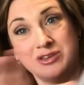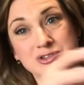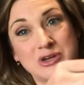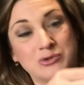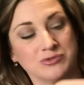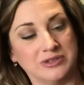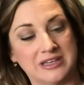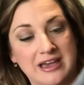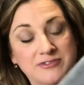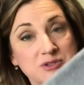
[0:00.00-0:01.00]
You don't really
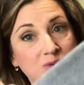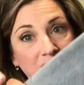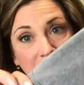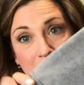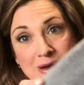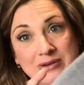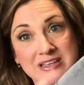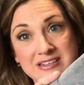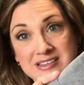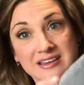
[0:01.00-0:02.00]
have to worry about
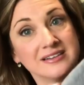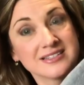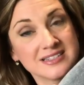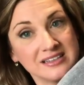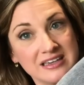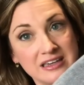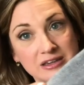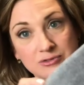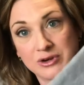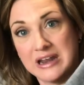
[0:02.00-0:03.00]
easing in a
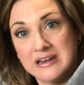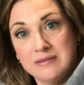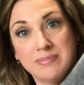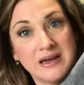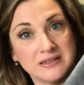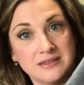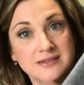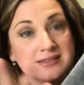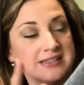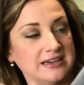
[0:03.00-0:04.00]
sleeve or any
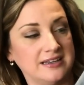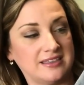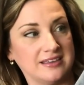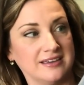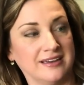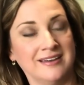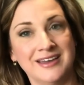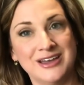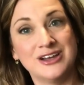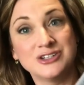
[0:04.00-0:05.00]
buttons, anything
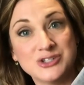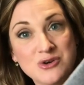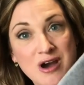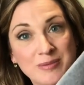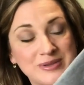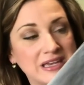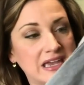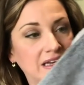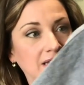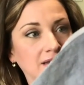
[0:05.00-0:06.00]
too
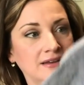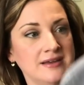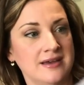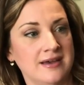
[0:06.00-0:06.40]
complicated.